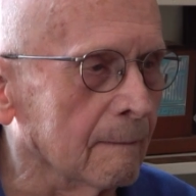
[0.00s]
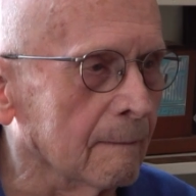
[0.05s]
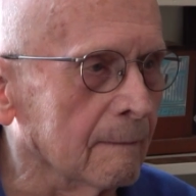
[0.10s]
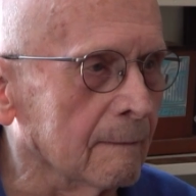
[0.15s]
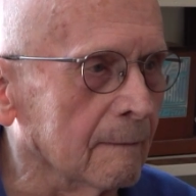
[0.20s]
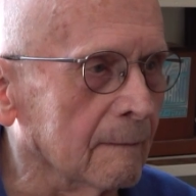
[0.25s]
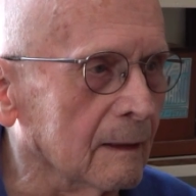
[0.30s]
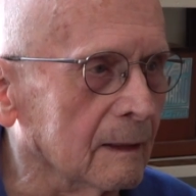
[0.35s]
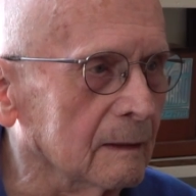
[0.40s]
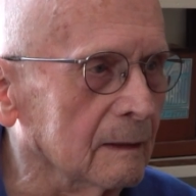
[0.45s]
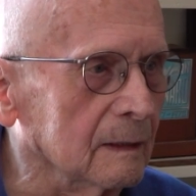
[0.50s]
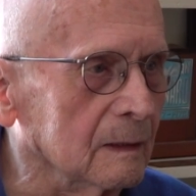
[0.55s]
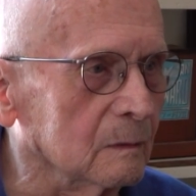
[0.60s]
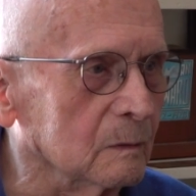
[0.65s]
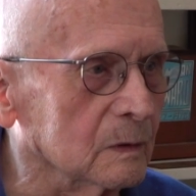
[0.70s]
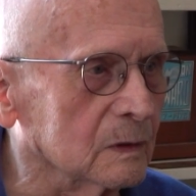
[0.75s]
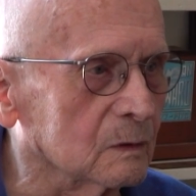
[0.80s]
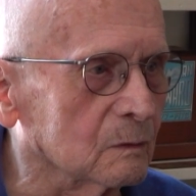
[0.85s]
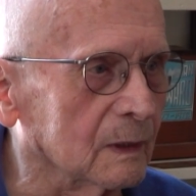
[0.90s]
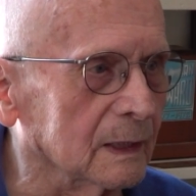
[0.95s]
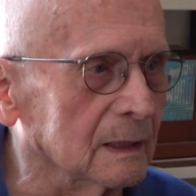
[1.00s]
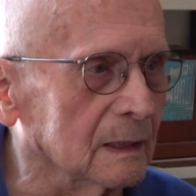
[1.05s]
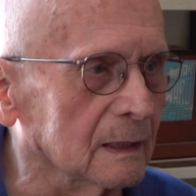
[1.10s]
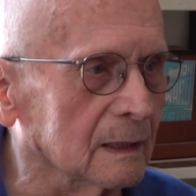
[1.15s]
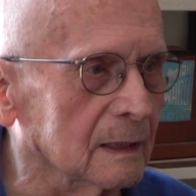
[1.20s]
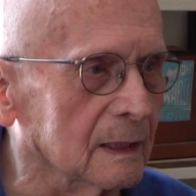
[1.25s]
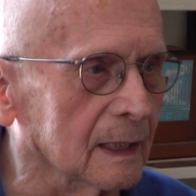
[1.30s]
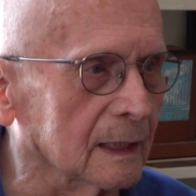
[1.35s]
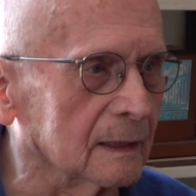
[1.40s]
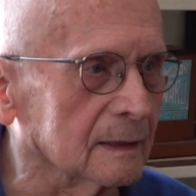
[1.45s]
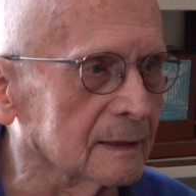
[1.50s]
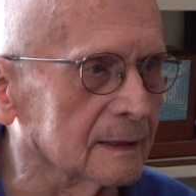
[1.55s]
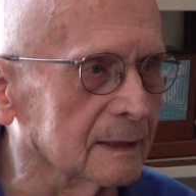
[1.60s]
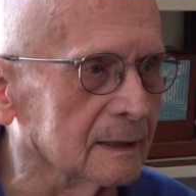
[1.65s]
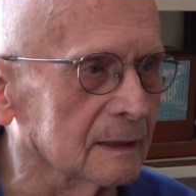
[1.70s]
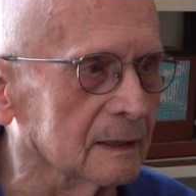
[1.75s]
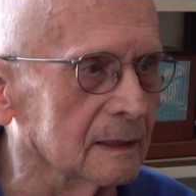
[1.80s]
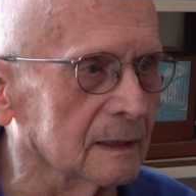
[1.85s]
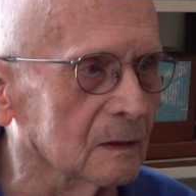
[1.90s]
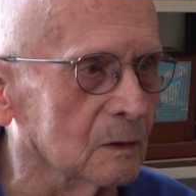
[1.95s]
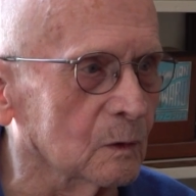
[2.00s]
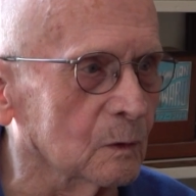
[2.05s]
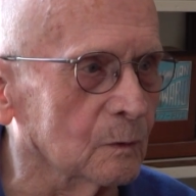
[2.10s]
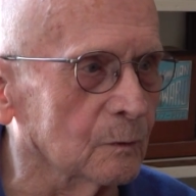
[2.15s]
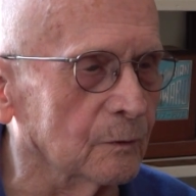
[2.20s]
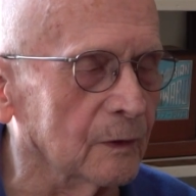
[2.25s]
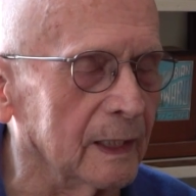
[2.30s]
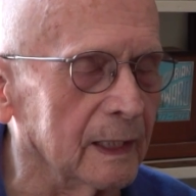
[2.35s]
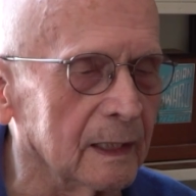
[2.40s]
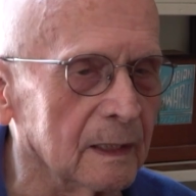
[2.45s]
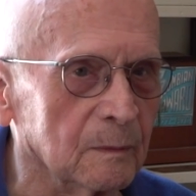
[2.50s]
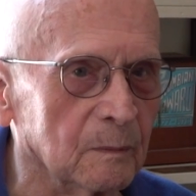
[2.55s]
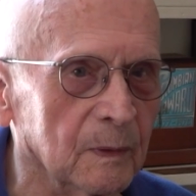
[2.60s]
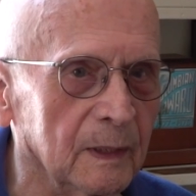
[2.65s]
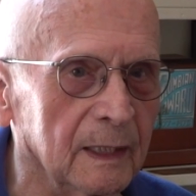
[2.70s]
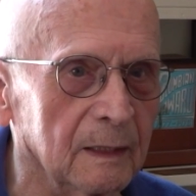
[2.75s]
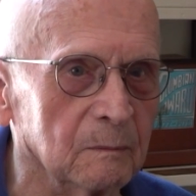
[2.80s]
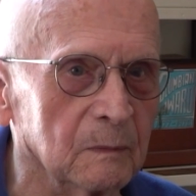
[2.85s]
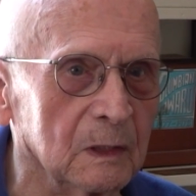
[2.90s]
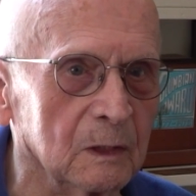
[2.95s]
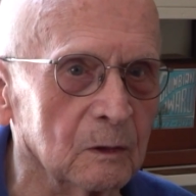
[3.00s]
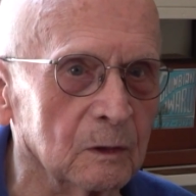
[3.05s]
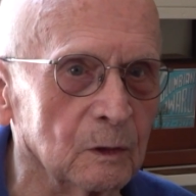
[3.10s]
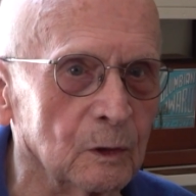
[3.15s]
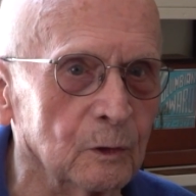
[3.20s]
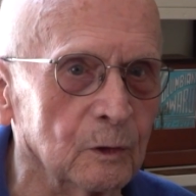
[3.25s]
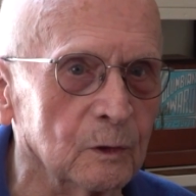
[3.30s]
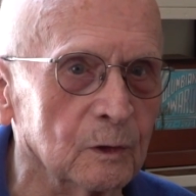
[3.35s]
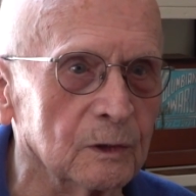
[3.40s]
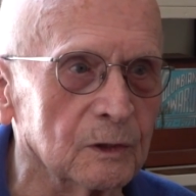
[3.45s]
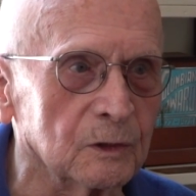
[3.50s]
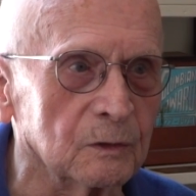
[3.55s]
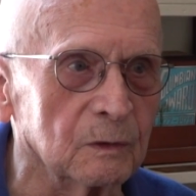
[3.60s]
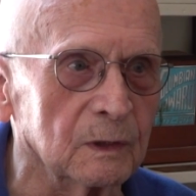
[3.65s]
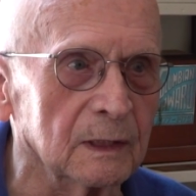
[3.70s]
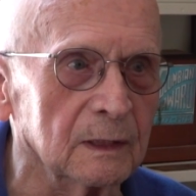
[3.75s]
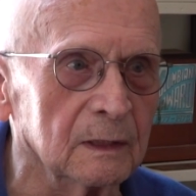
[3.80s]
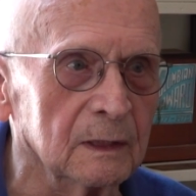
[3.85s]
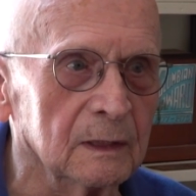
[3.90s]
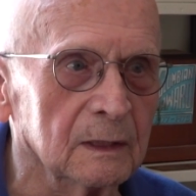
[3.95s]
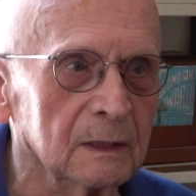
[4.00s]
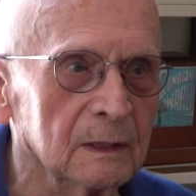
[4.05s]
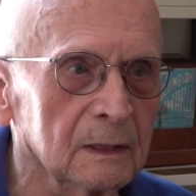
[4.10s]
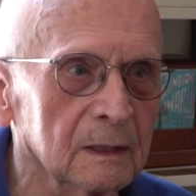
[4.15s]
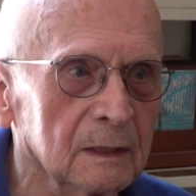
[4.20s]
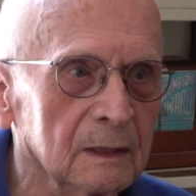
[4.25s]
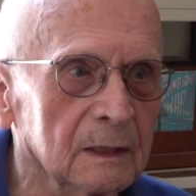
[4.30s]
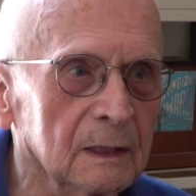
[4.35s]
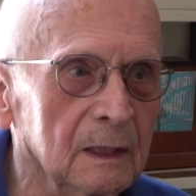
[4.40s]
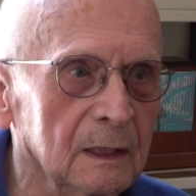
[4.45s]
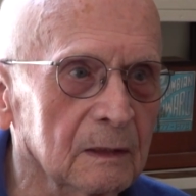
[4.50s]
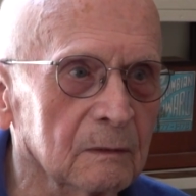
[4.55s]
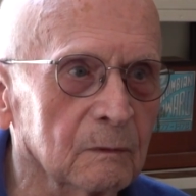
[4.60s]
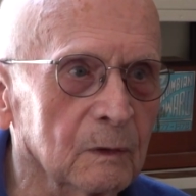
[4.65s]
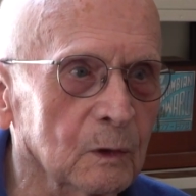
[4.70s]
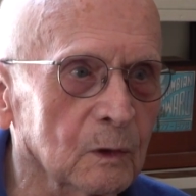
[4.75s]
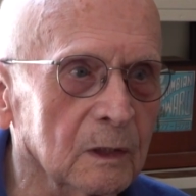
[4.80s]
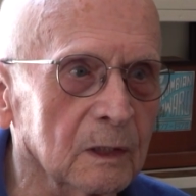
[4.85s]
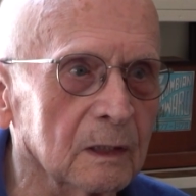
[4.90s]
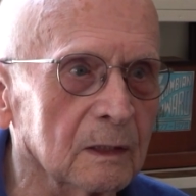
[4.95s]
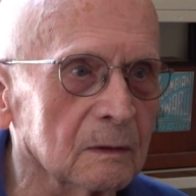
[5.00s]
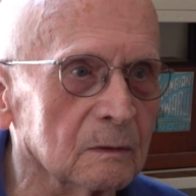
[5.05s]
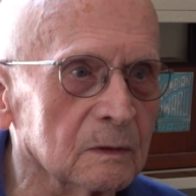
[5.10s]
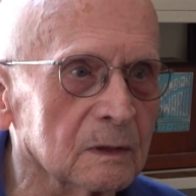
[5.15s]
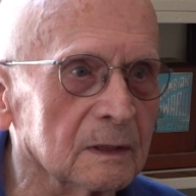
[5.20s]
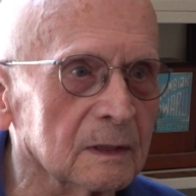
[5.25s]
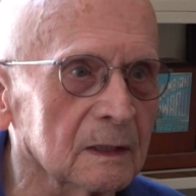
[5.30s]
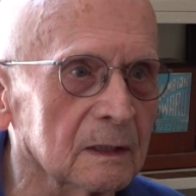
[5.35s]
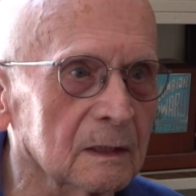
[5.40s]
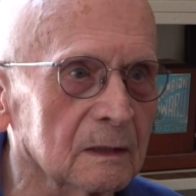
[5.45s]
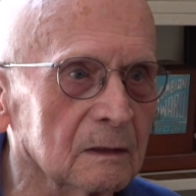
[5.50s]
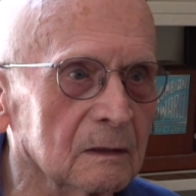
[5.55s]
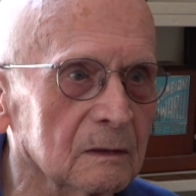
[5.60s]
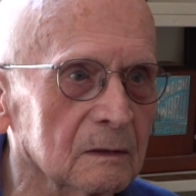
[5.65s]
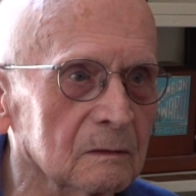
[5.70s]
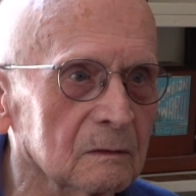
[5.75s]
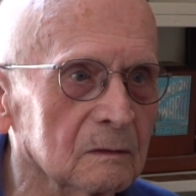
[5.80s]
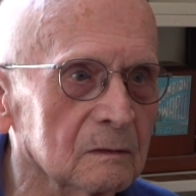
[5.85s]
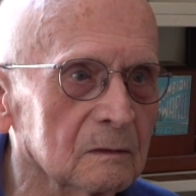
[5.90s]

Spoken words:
I think it was right next to the old fire department on Court Street. They'd have cookouts there too.